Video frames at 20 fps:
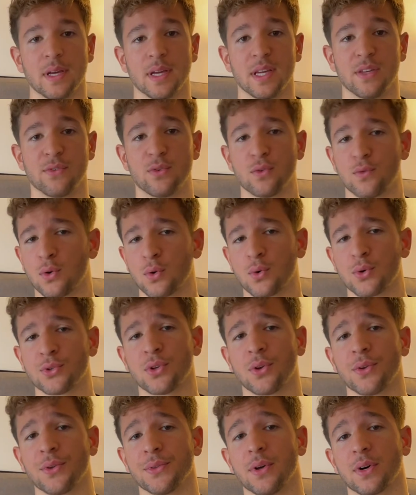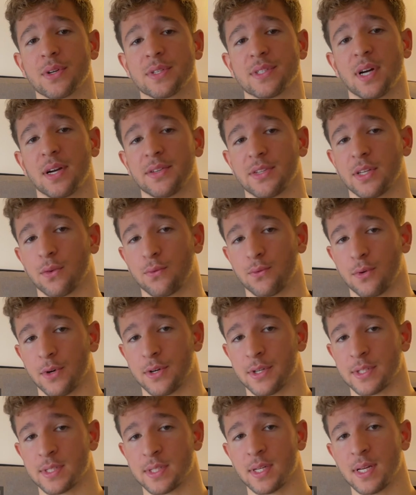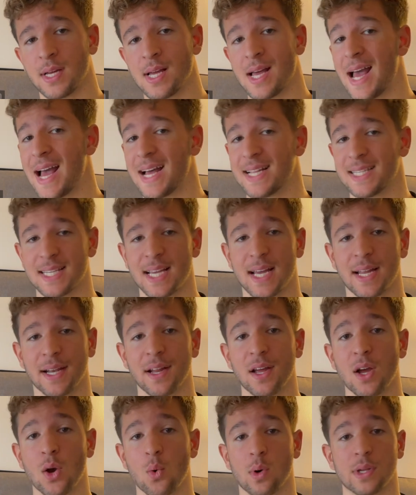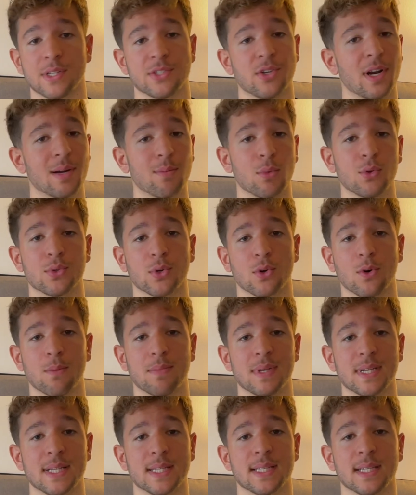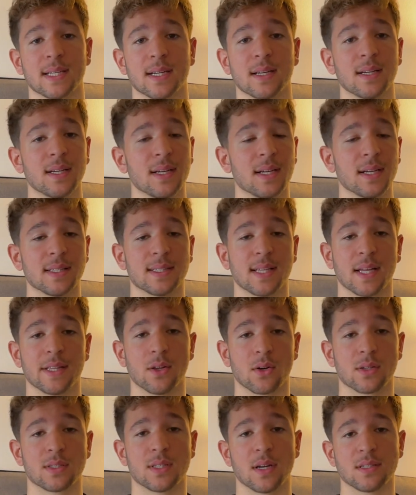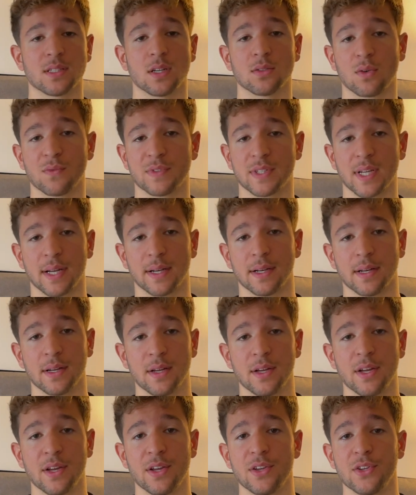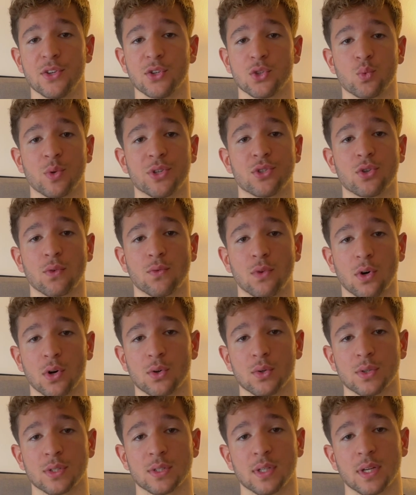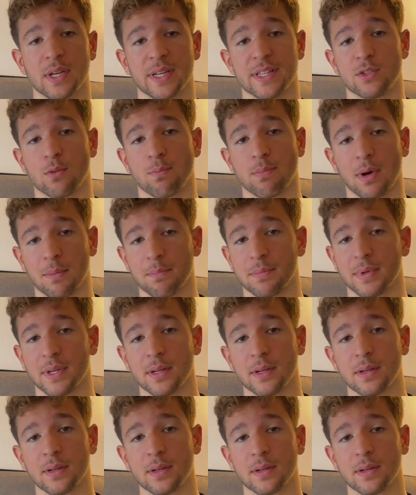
If you focus on dock starting first, and then once you're able to complete 10 dock start out of 10, you switch your focus into pumping,